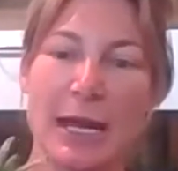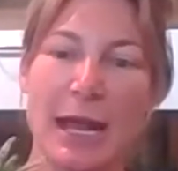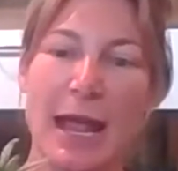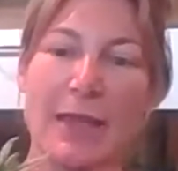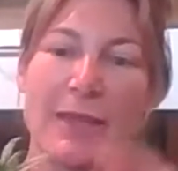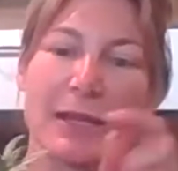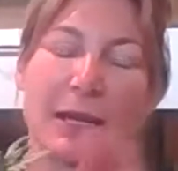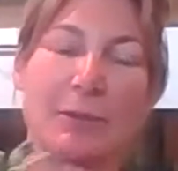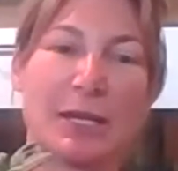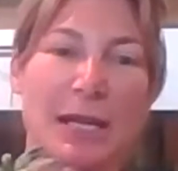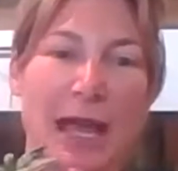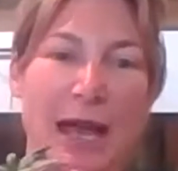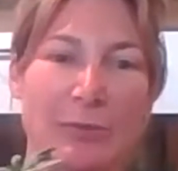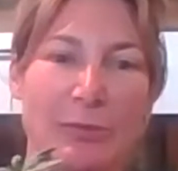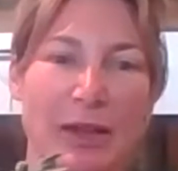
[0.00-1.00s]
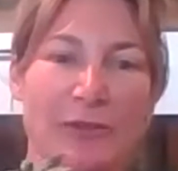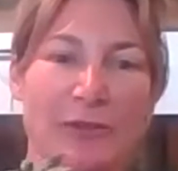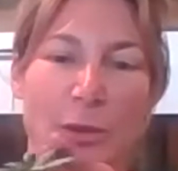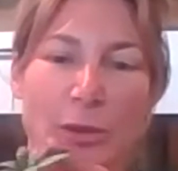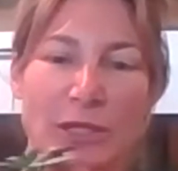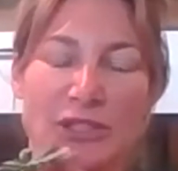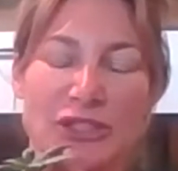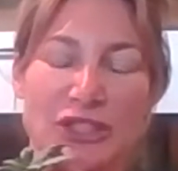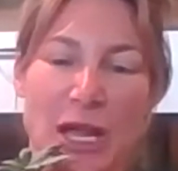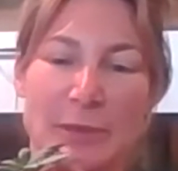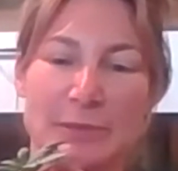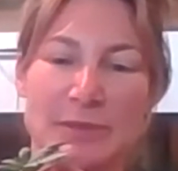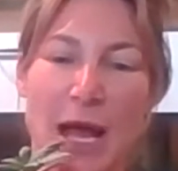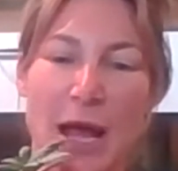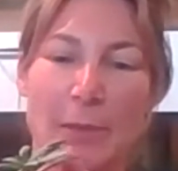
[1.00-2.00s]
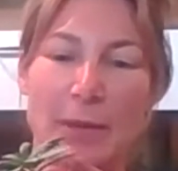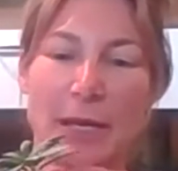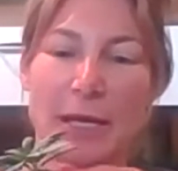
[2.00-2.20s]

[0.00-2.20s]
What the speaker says: And then I'm going to have my foliage up top.